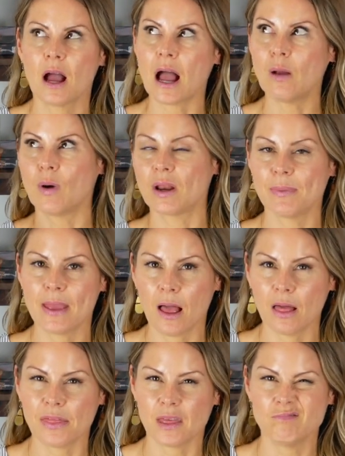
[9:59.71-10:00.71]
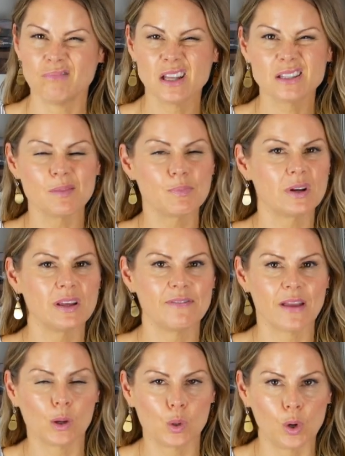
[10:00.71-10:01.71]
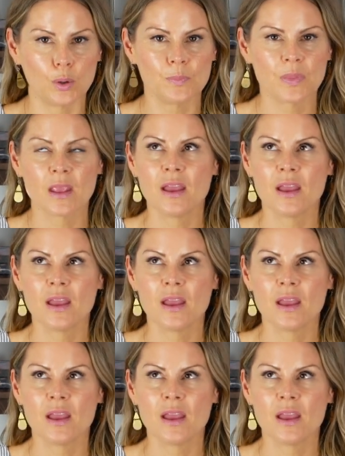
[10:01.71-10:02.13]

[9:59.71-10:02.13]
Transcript: I want to be healthy, that's a pretty vague goal.